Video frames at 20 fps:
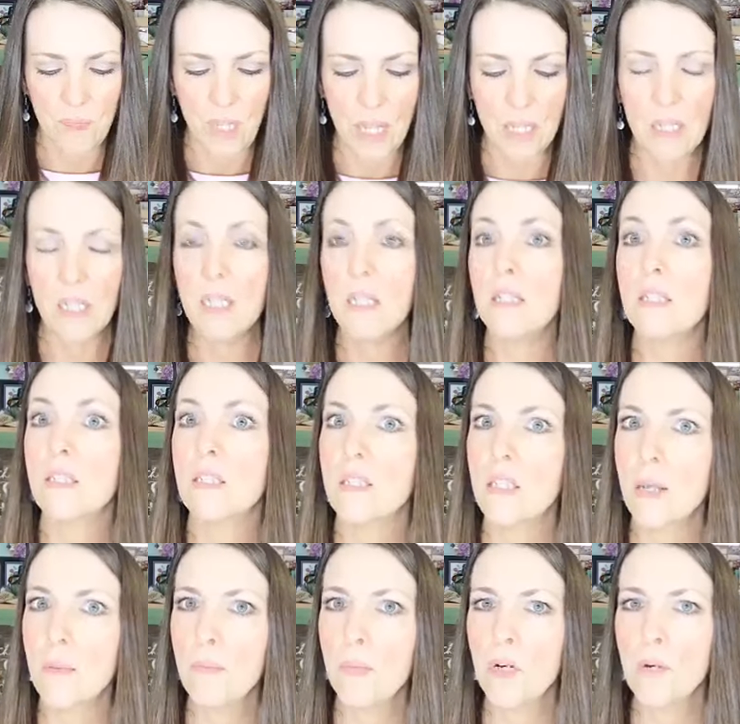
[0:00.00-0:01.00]
And then in
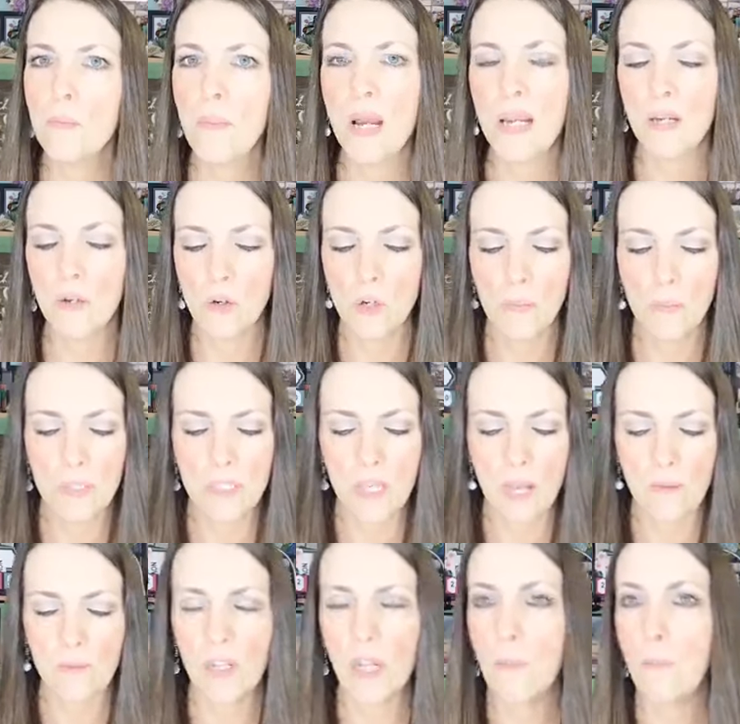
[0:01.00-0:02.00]
December, my group is
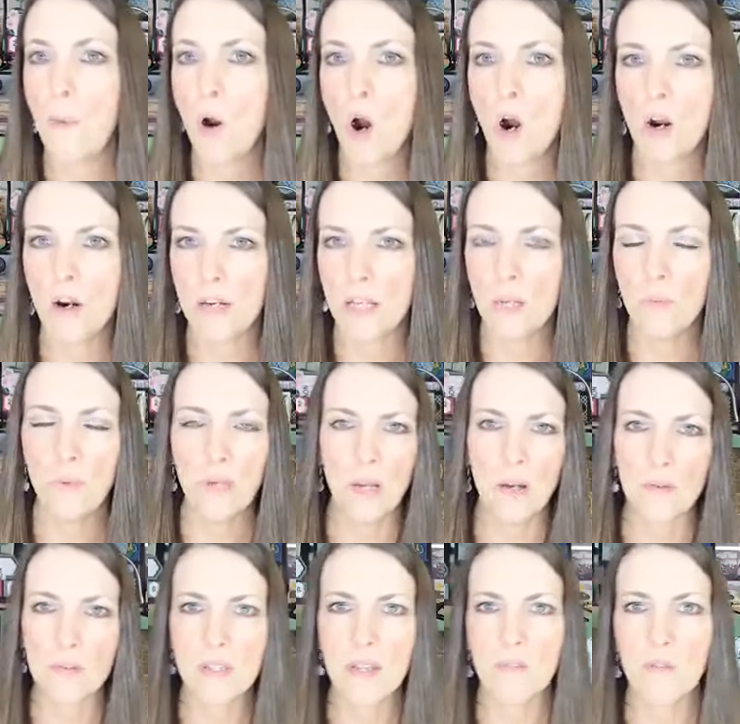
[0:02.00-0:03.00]
having a party. We
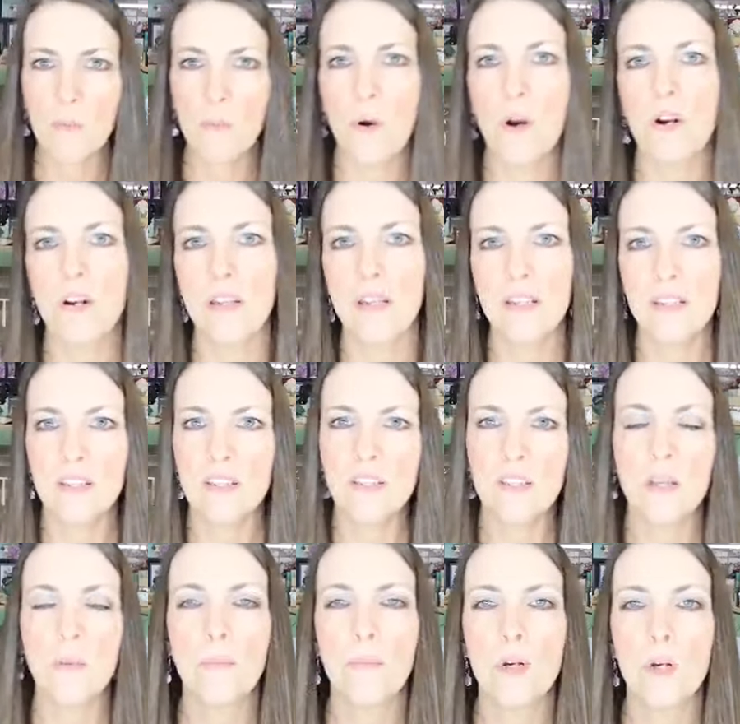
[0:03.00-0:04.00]
always have a party in
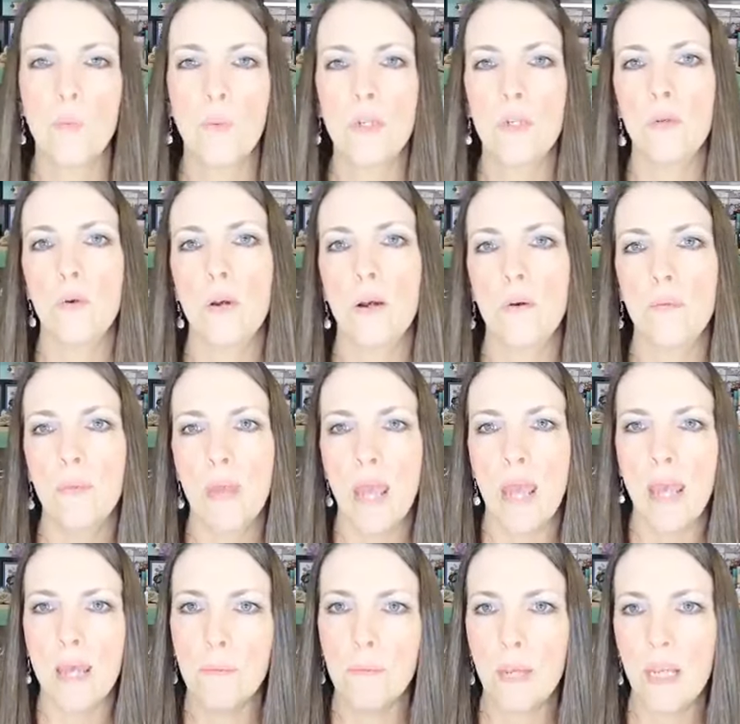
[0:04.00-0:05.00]
December. We do a
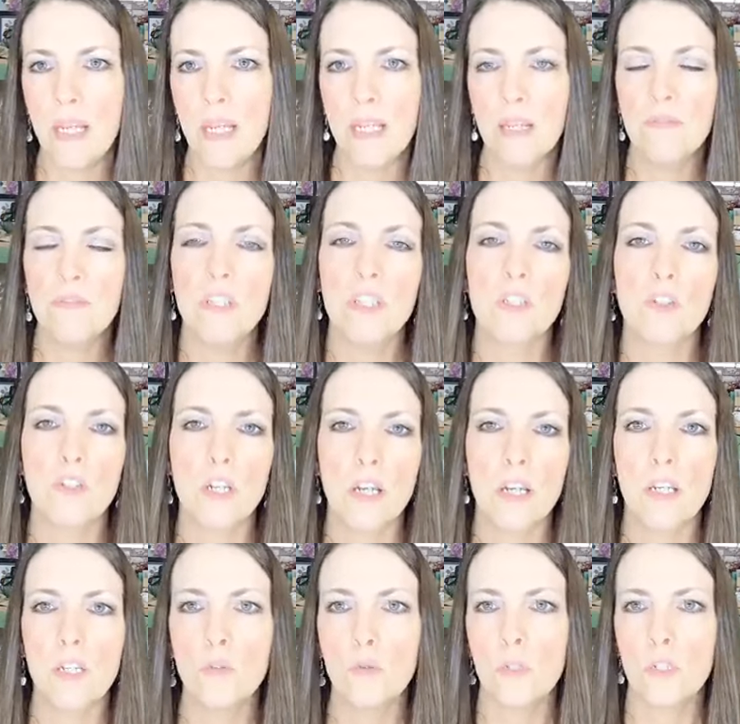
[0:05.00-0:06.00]
handmade gift
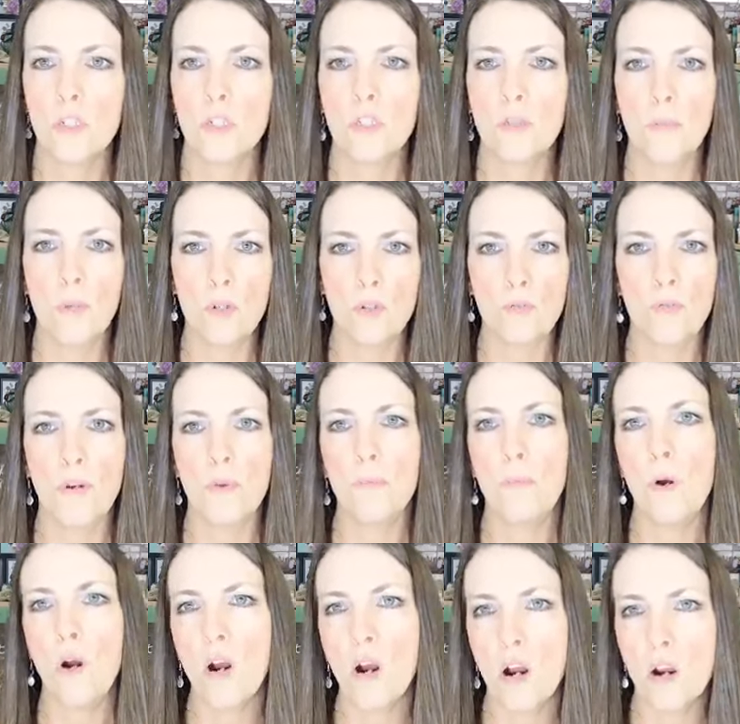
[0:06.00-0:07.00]
exchange, which is the most fun
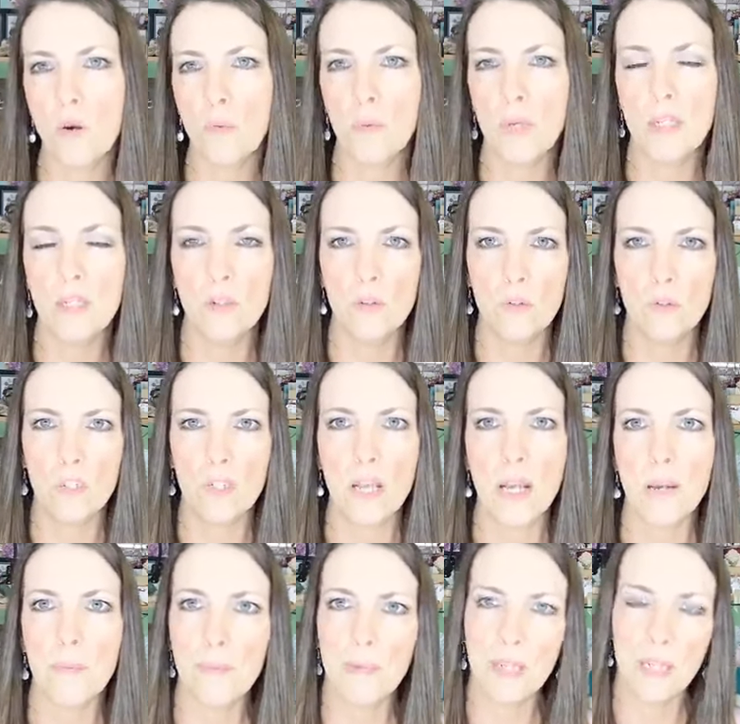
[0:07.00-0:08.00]
part. We do
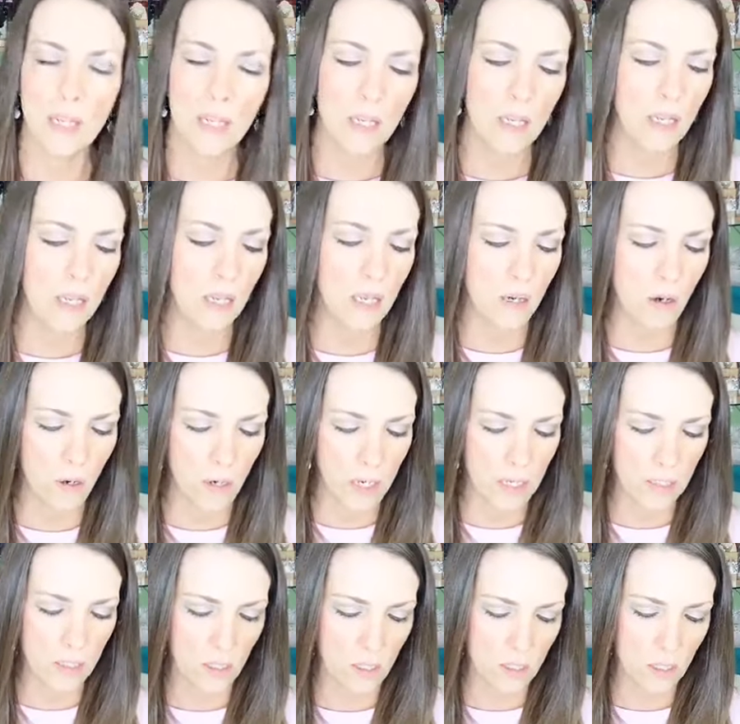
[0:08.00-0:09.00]
stamping and all
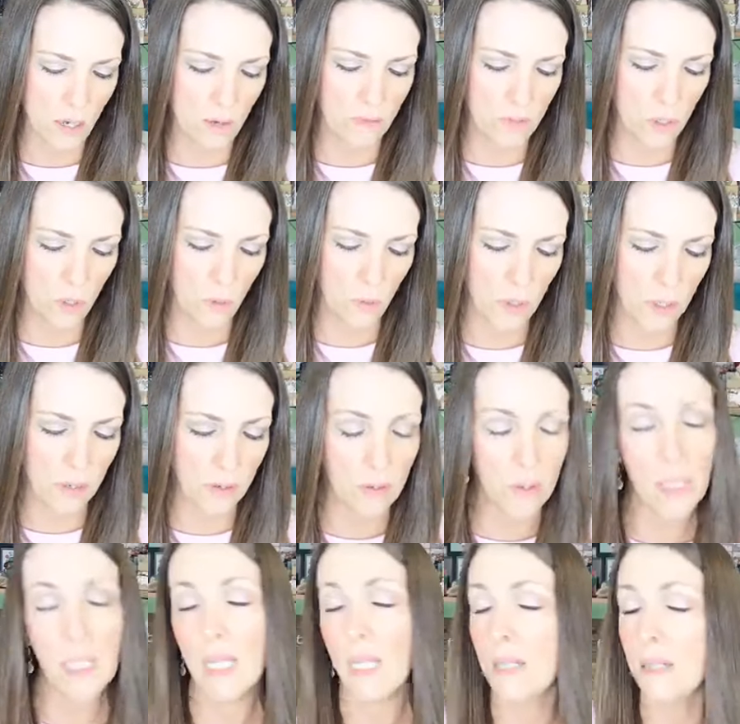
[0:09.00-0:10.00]
kinds of stuff. So
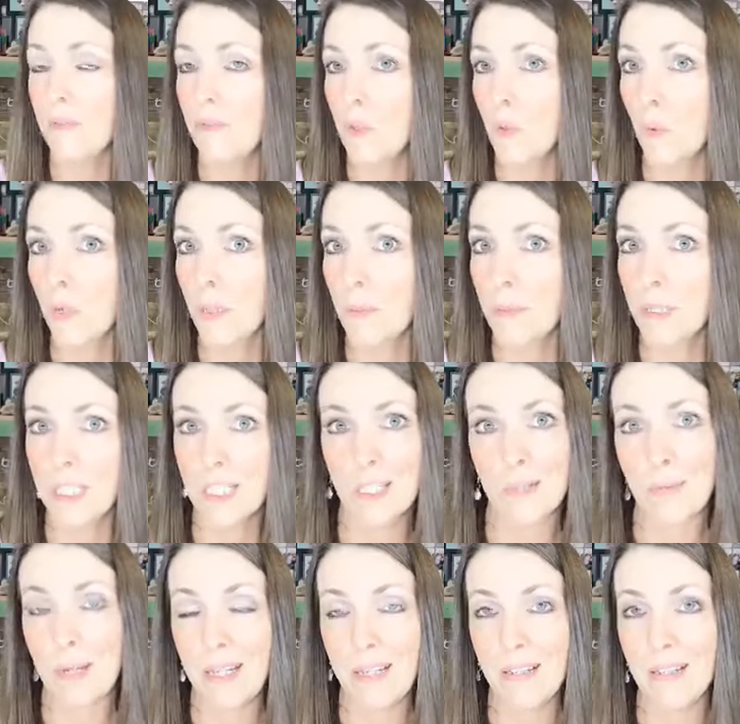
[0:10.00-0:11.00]
again, if you want to
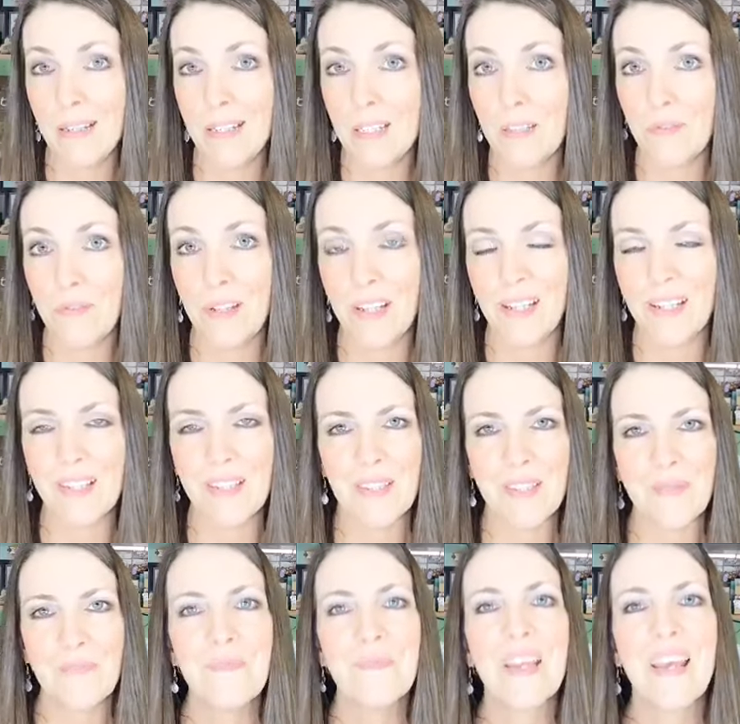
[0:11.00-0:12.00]
participate in these events